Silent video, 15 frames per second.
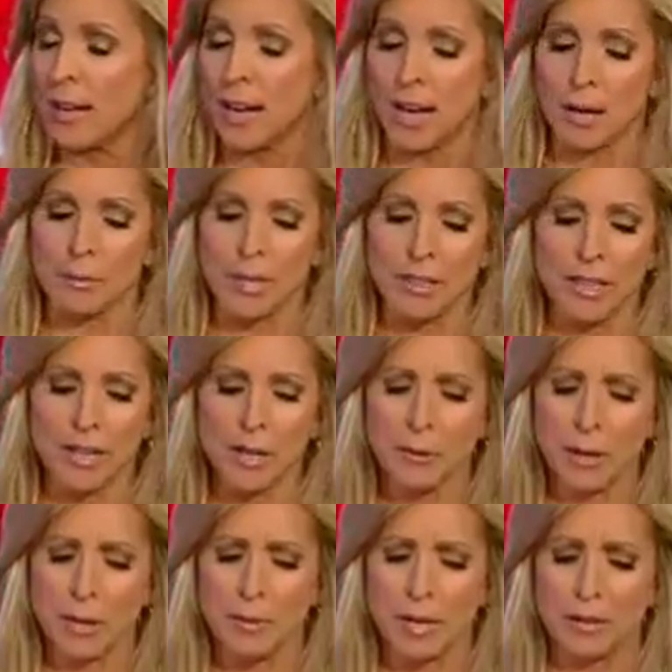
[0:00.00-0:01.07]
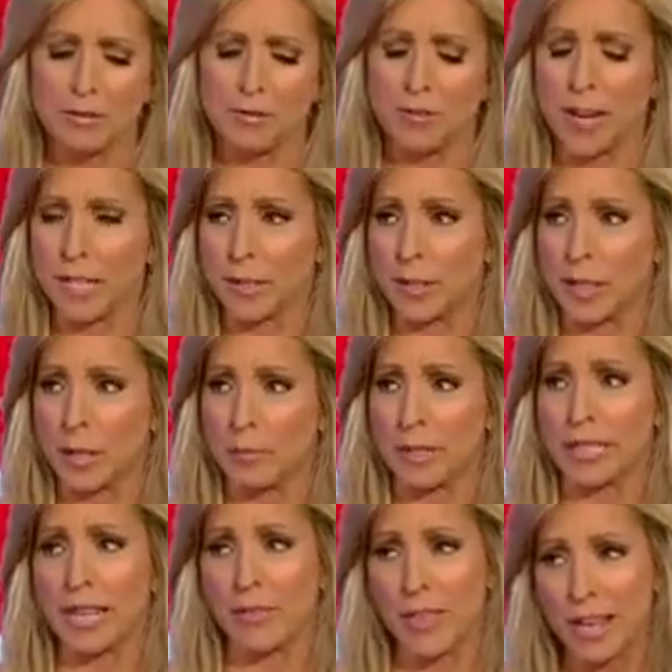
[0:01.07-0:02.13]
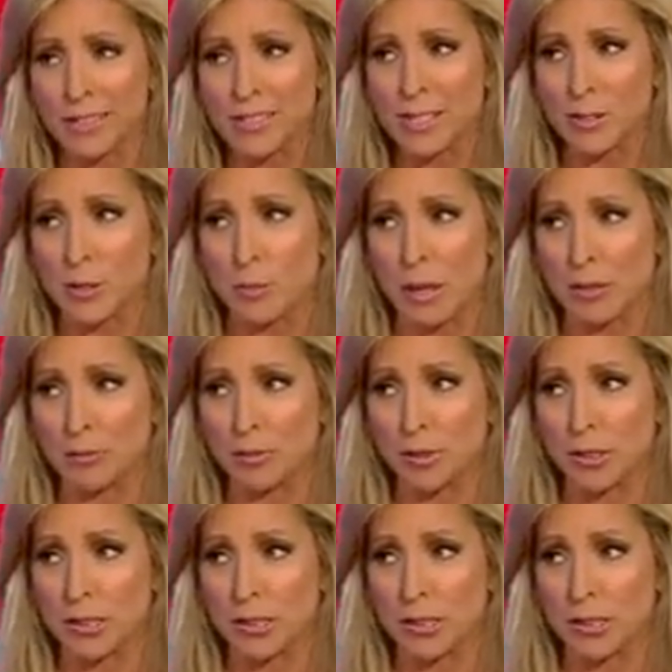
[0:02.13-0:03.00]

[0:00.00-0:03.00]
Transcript: And then I read about fire cupping. Now that sounds painful.